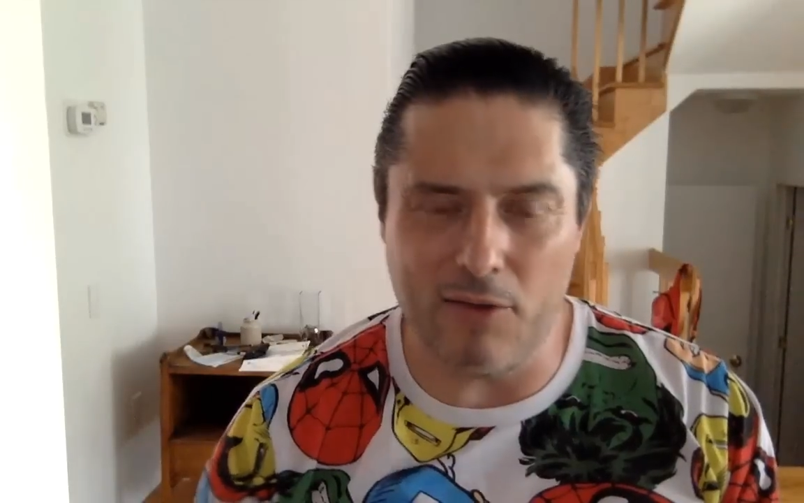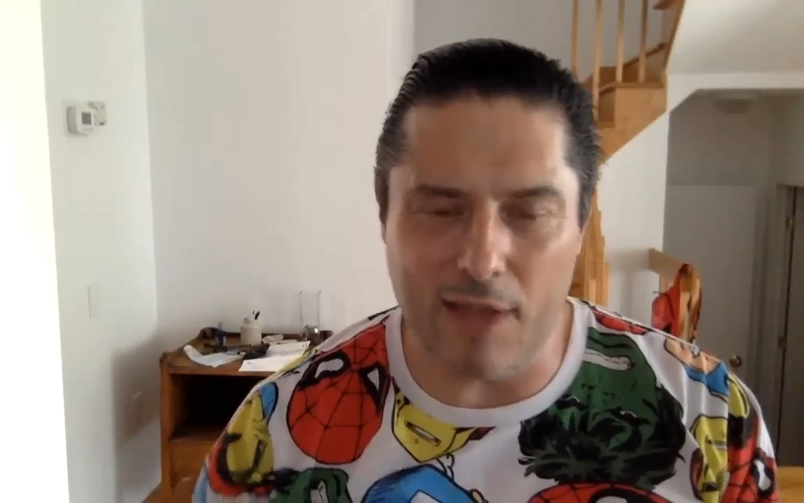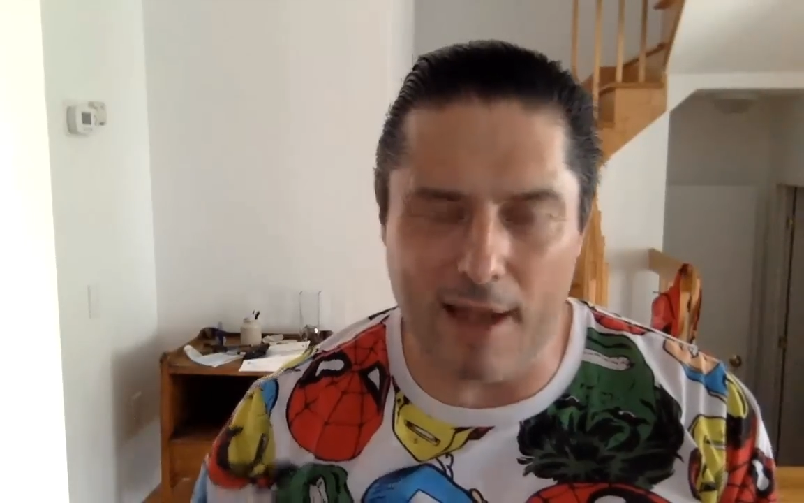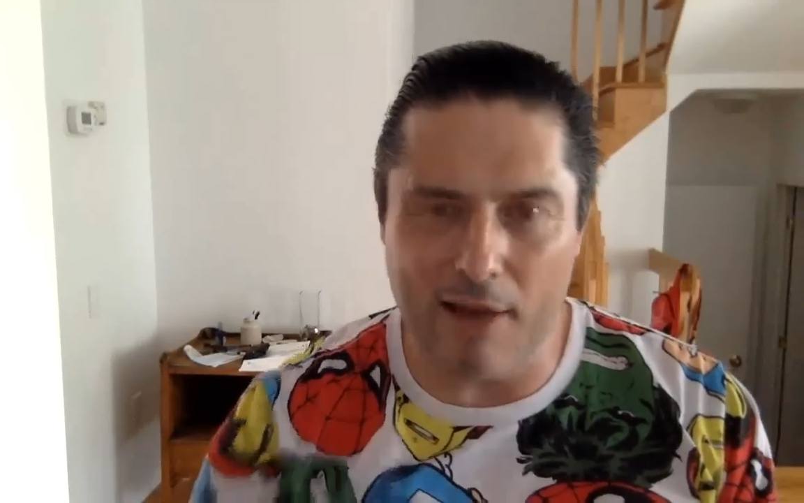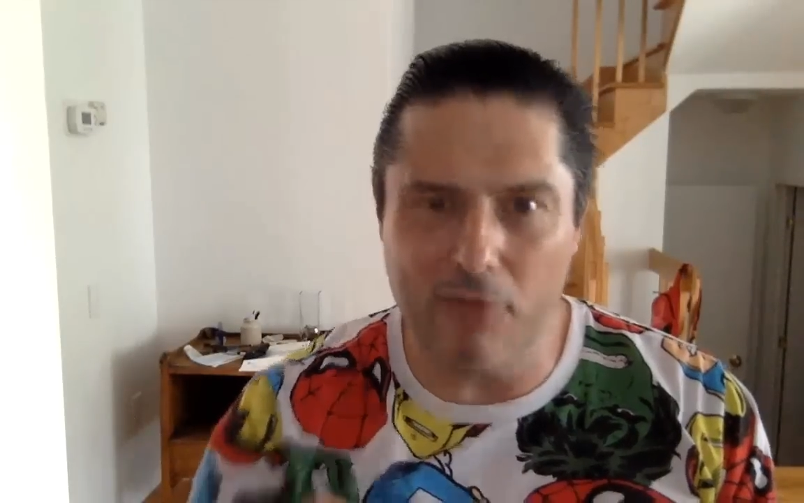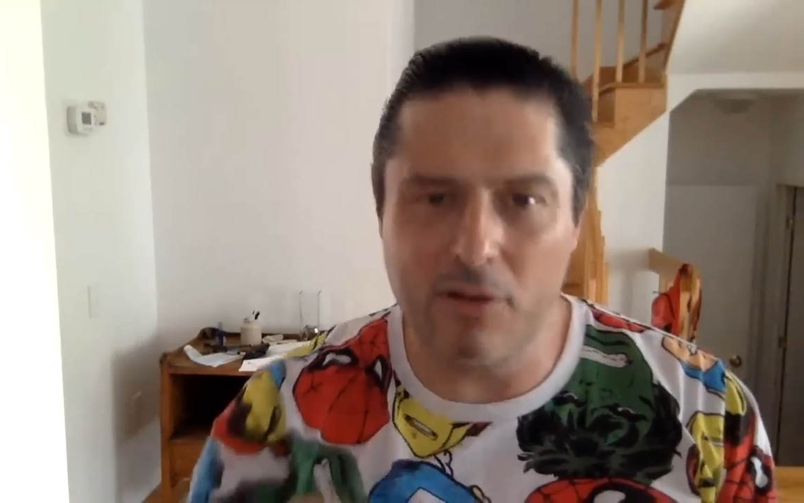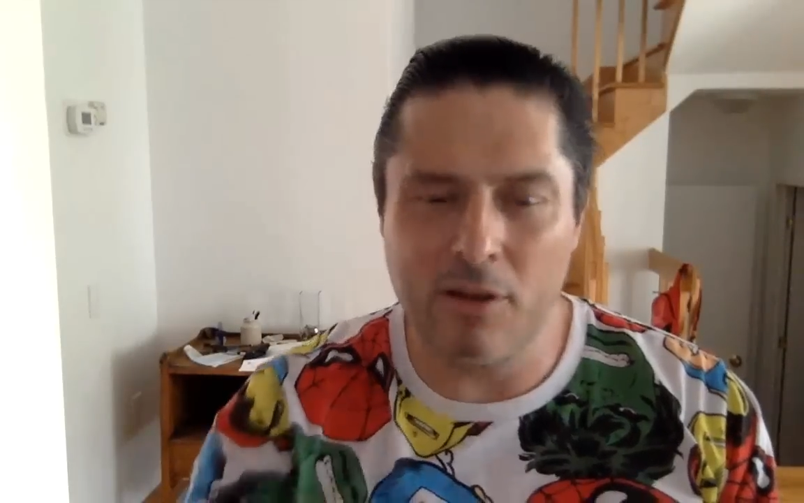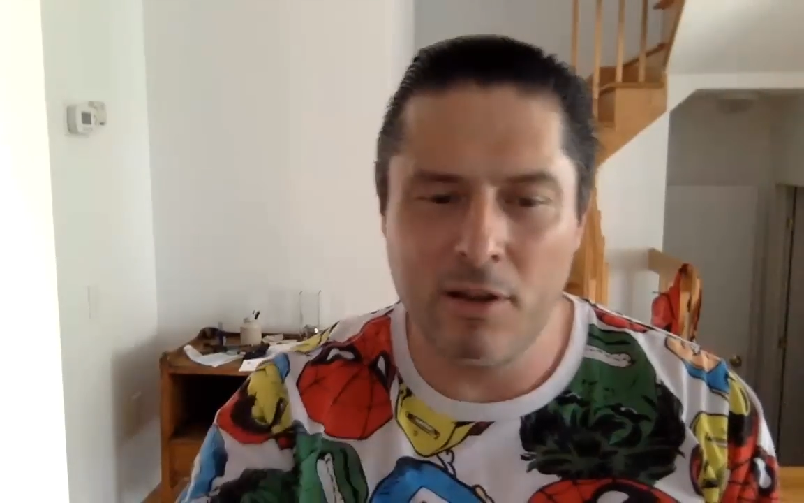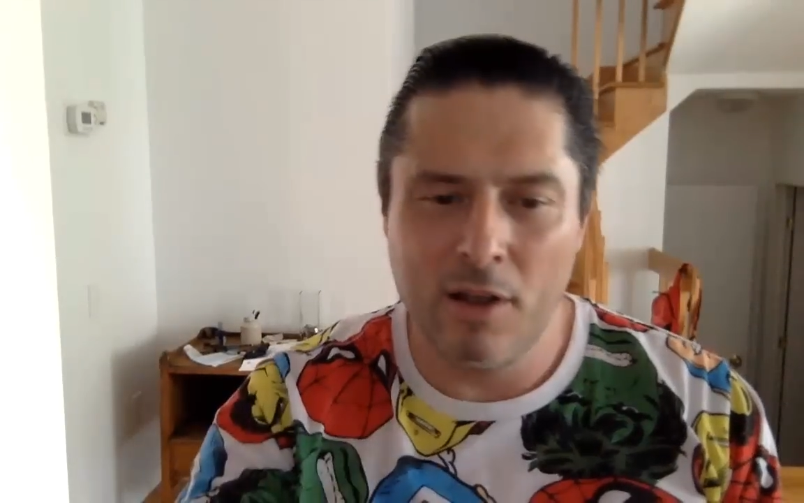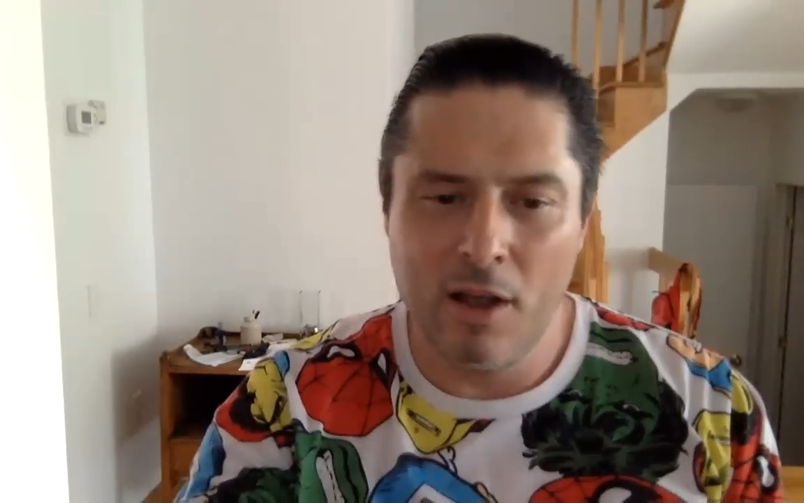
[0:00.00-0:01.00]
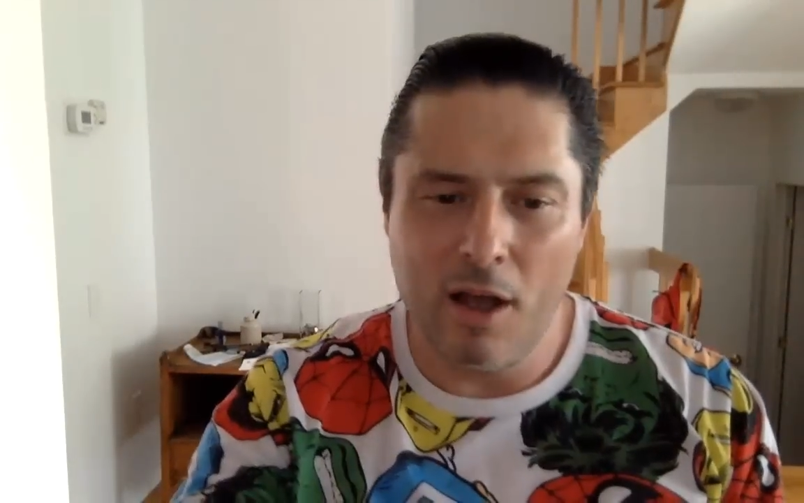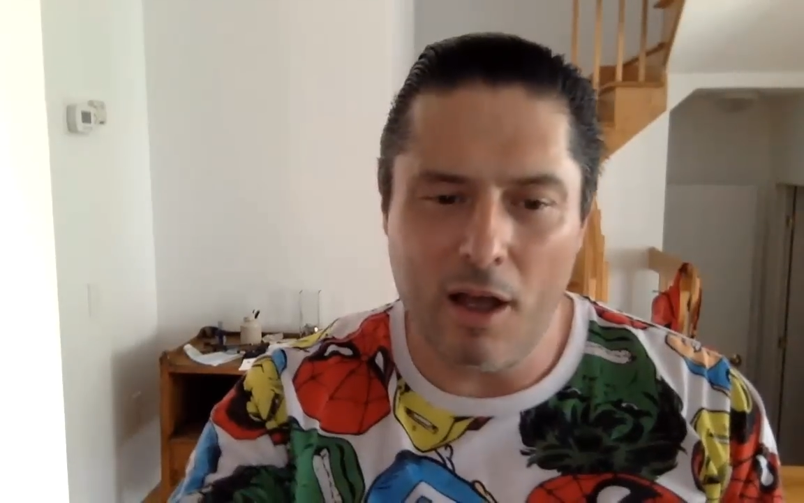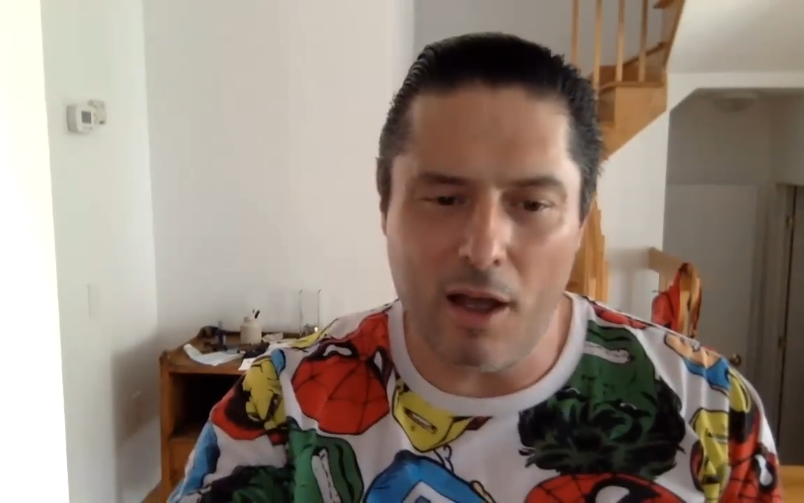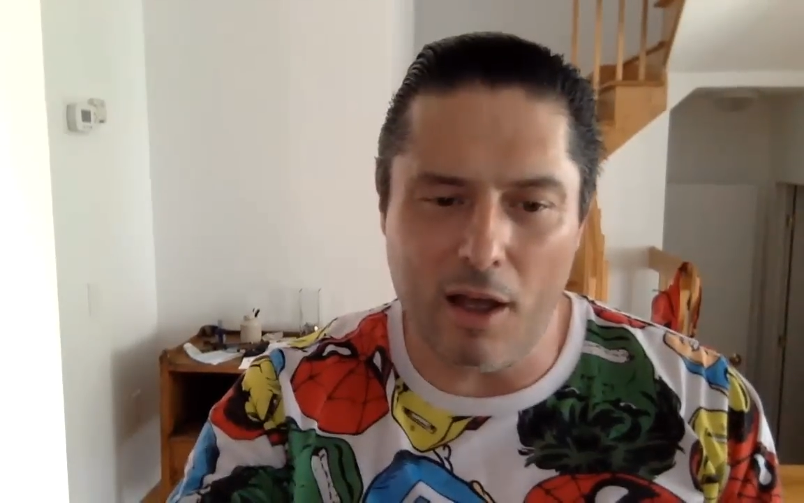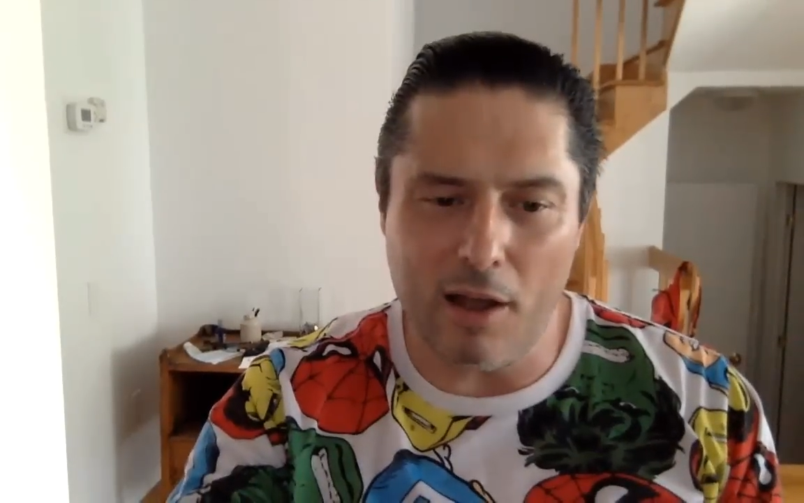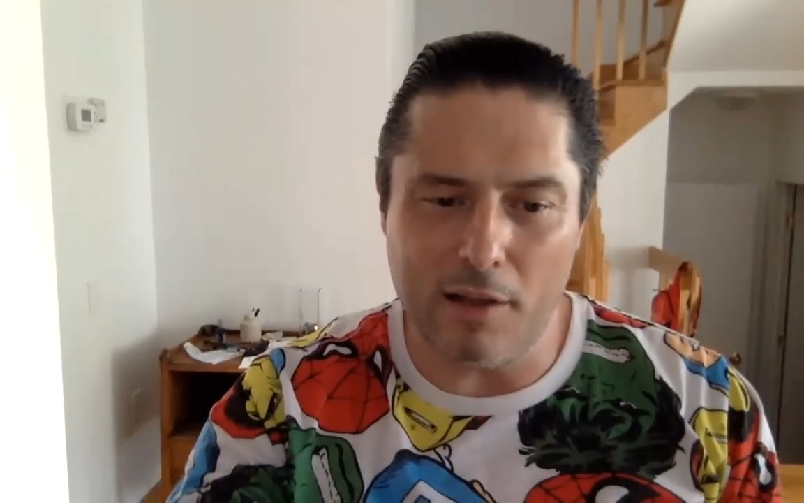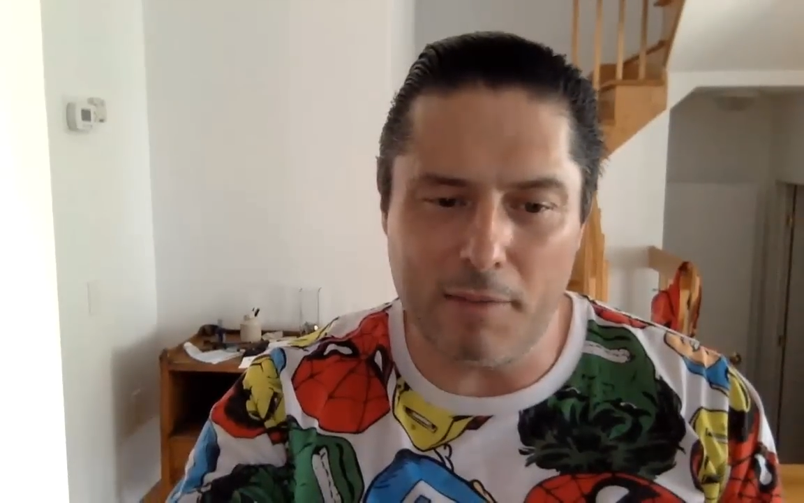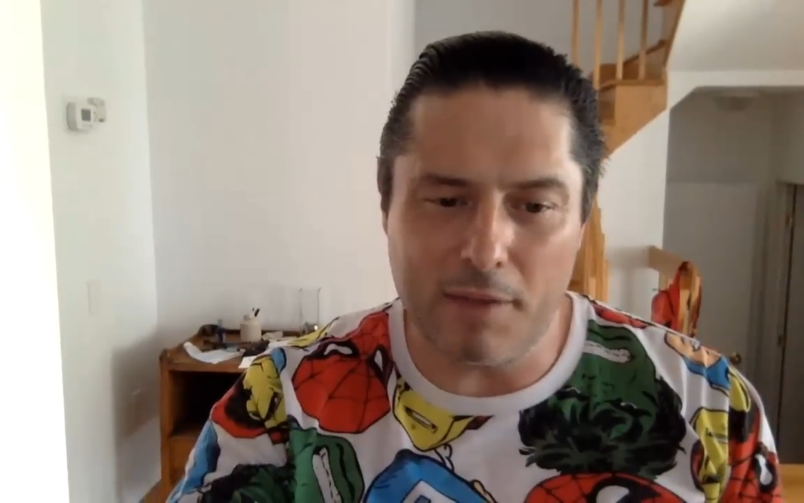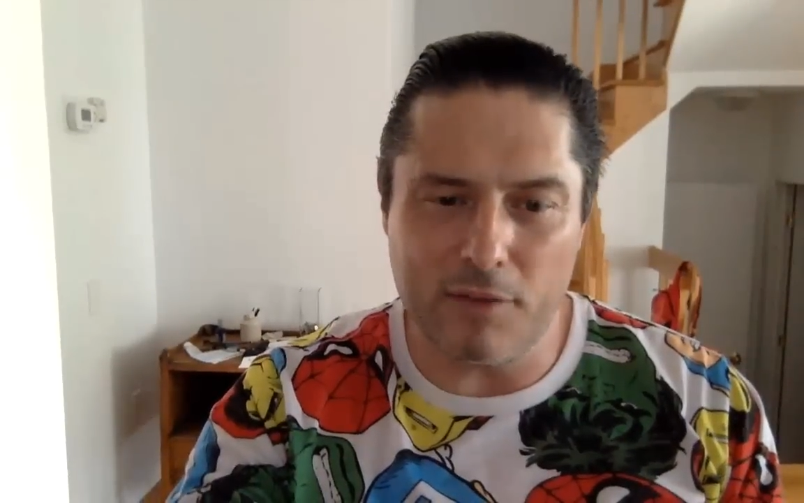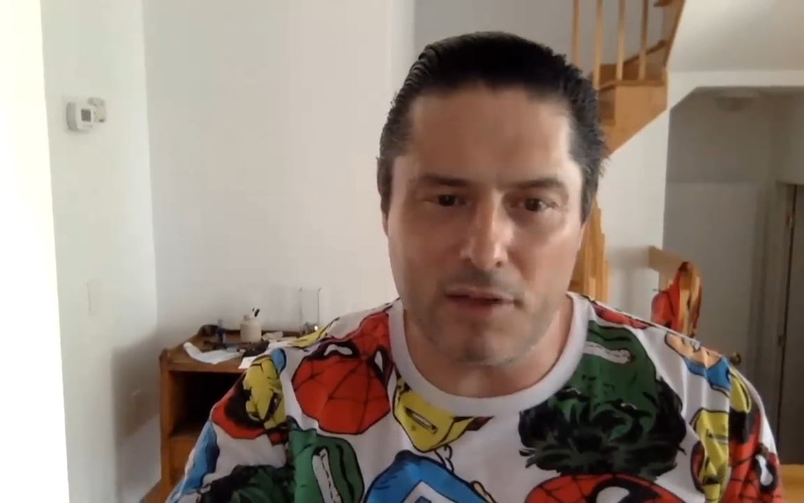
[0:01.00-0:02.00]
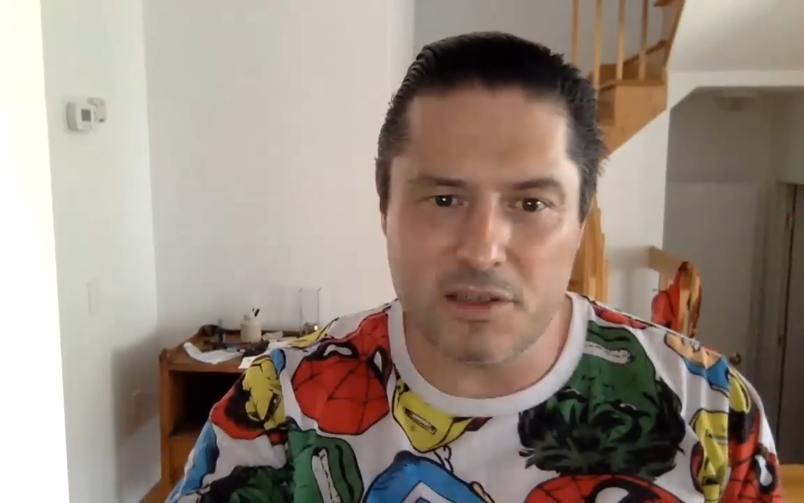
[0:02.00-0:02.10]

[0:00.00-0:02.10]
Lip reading: down. Let me give you an